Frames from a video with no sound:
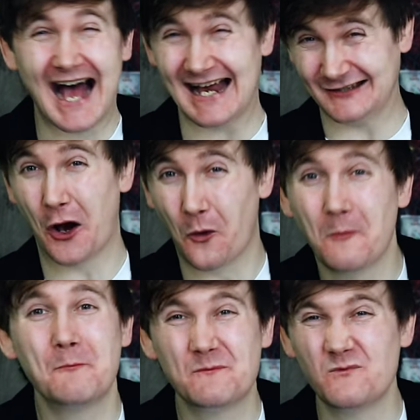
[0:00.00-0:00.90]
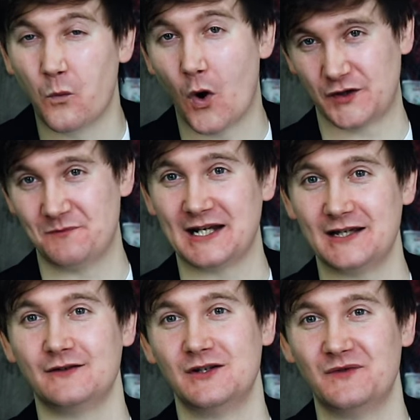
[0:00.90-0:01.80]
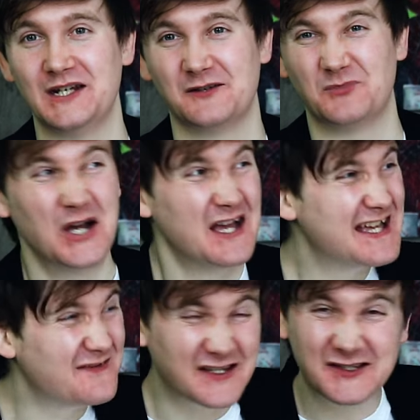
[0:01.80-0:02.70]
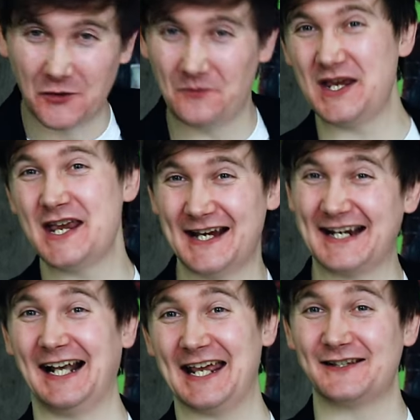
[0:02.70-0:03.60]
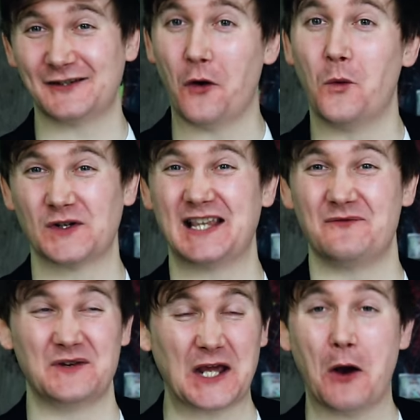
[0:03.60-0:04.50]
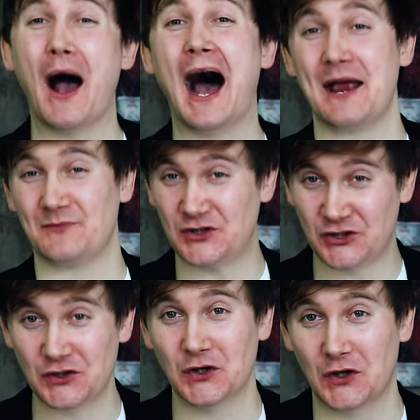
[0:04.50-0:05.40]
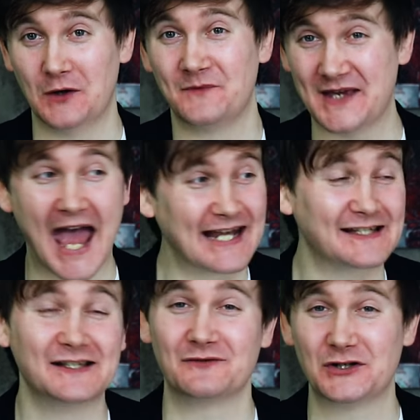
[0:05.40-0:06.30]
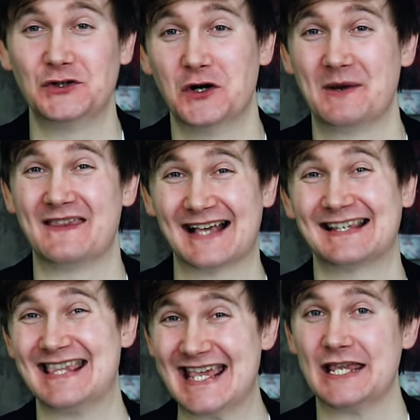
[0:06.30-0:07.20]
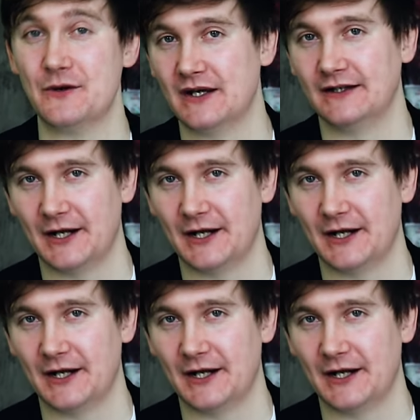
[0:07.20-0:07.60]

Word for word: I don't watch many YouTube videos, but there's something you can click to go watch that video, I'm sure. The editors have assured me that's a thing you can